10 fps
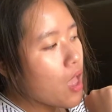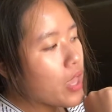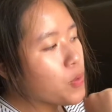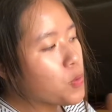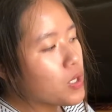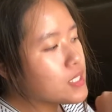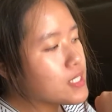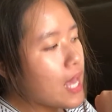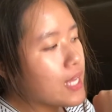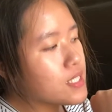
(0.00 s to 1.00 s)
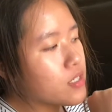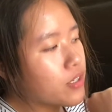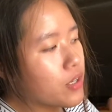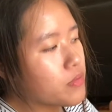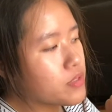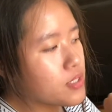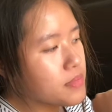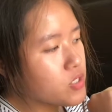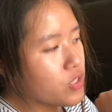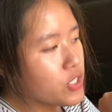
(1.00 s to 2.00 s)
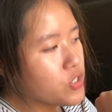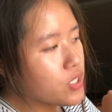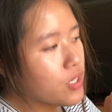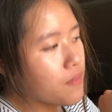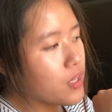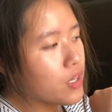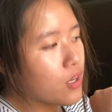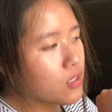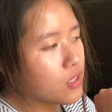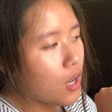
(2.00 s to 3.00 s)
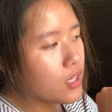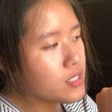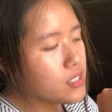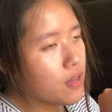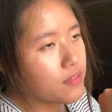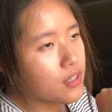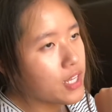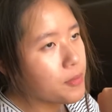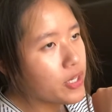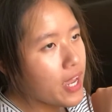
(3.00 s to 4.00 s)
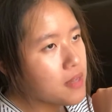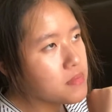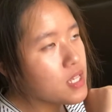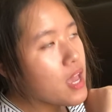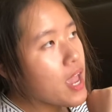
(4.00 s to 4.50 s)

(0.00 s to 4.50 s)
It works as a good demonstration of the Holocaust, of the labor camps,